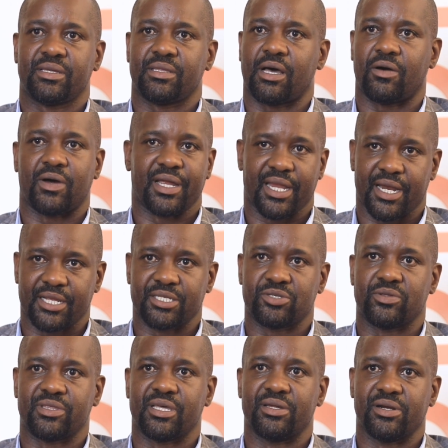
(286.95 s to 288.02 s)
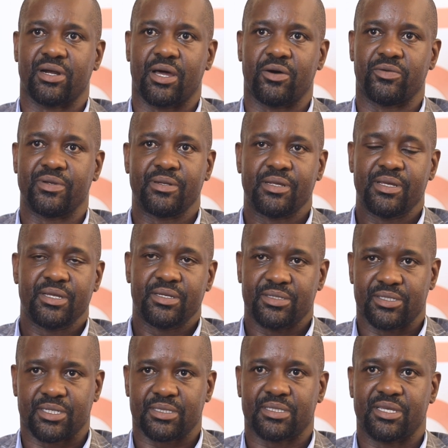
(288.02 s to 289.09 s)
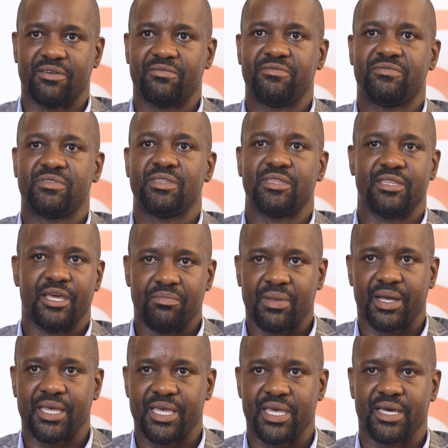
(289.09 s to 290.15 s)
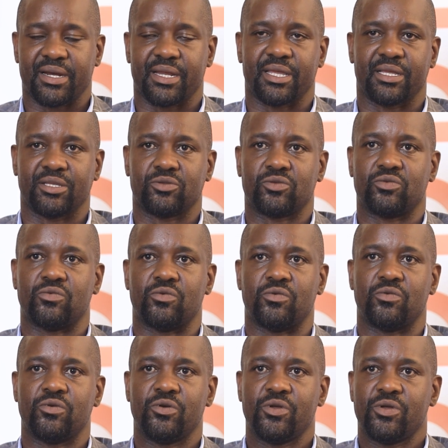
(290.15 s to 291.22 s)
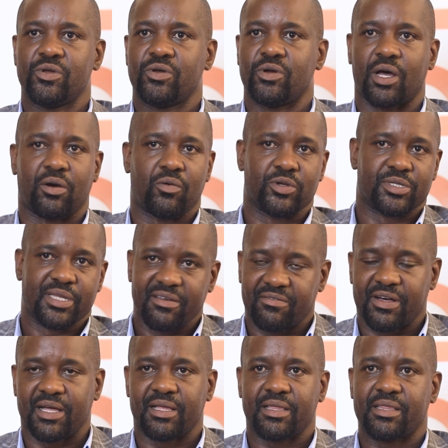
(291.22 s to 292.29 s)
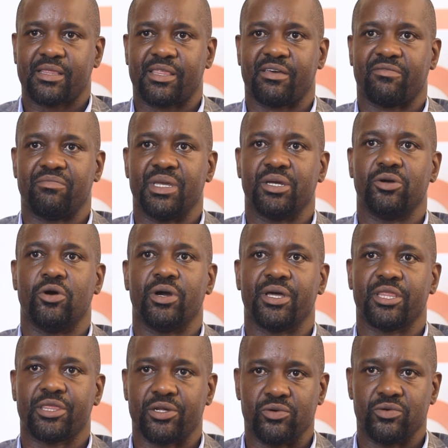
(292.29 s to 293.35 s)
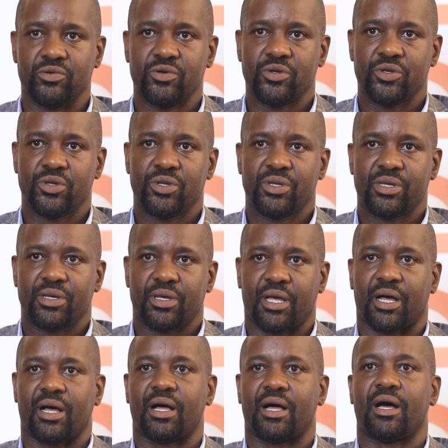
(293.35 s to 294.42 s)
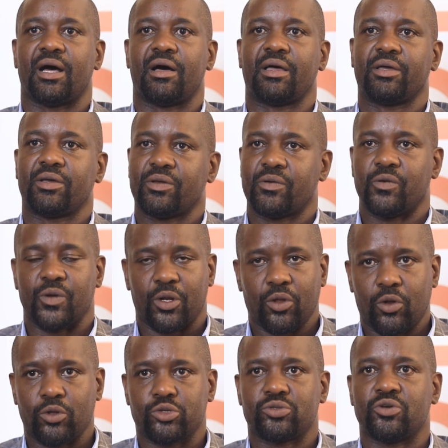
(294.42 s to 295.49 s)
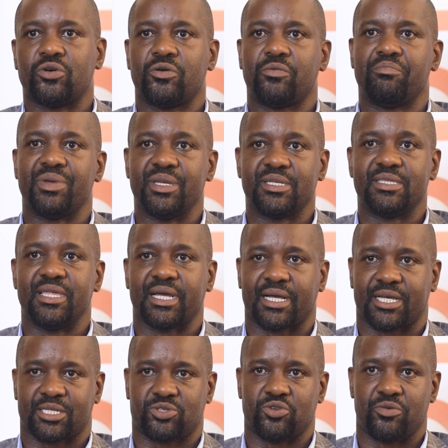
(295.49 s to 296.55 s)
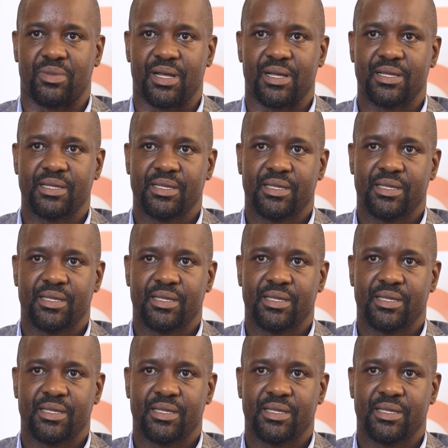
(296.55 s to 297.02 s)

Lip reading: our guards on the ground, just give them a hearing to whatever they've been going through. We'll also meet the customer,